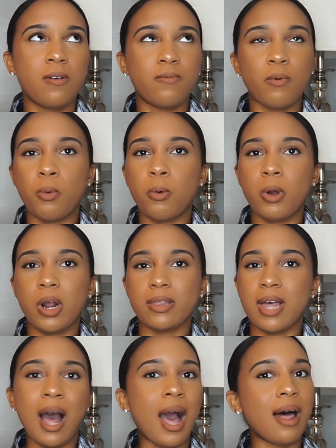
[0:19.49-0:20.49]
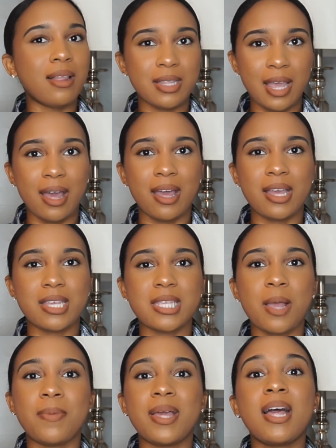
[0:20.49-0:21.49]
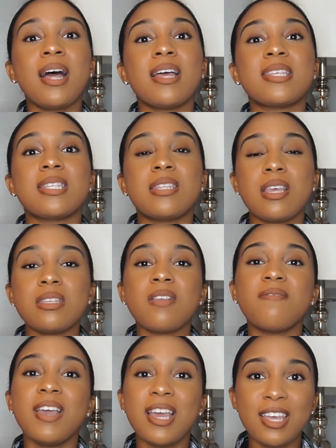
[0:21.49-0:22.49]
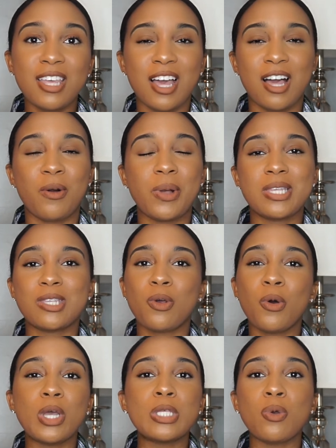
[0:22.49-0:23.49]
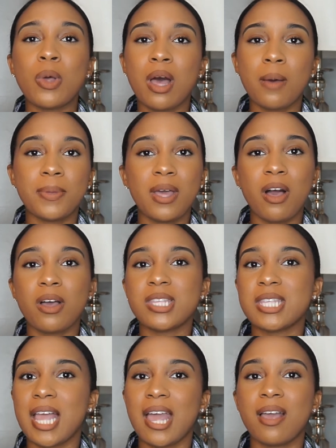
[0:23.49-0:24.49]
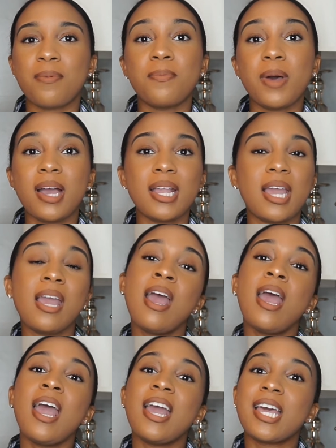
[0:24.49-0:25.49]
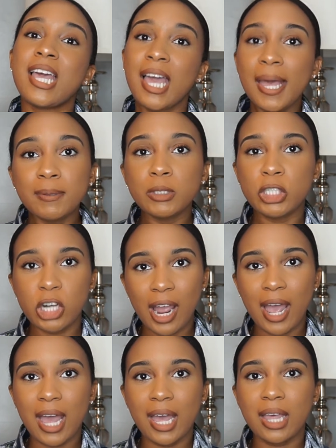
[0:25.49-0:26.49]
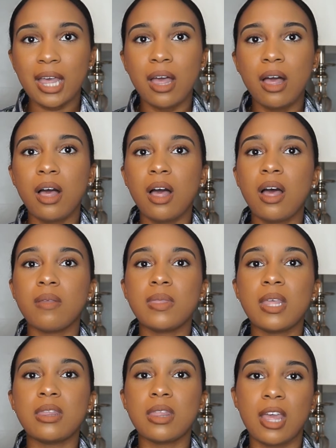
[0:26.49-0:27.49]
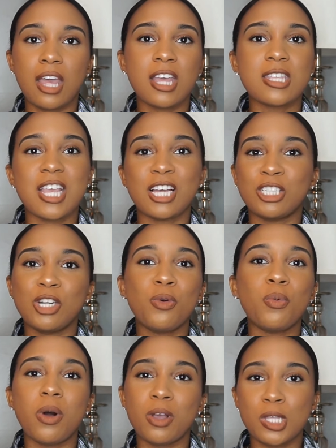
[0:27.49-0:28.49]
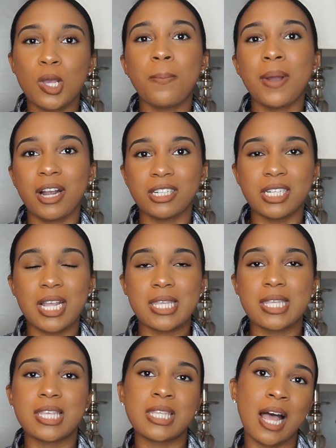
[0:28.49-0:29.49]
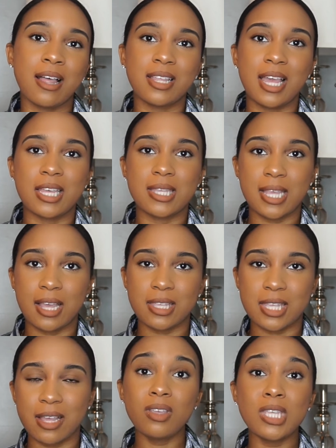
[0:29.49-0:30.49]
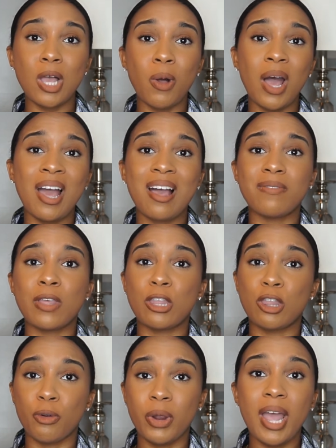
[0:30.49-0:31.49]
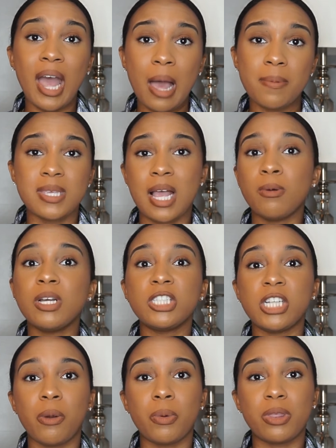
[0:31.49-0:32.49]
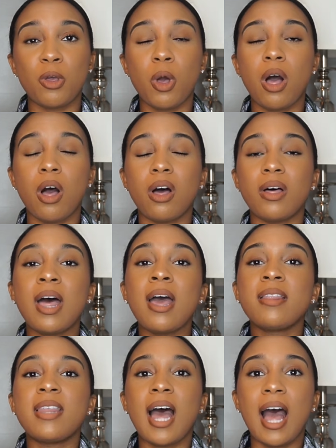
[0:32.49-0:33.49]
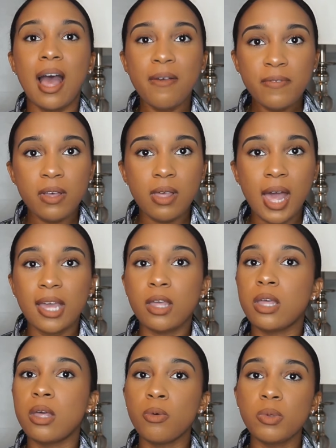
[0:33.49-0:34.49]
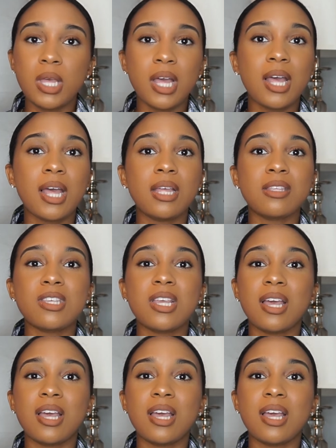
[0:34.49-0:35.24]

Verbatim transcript: for the holidays because this video is going to help y'all save money and keep track of the things that you want to purchase this holiday season. So I have three apps I want to share with you all that I feel like you need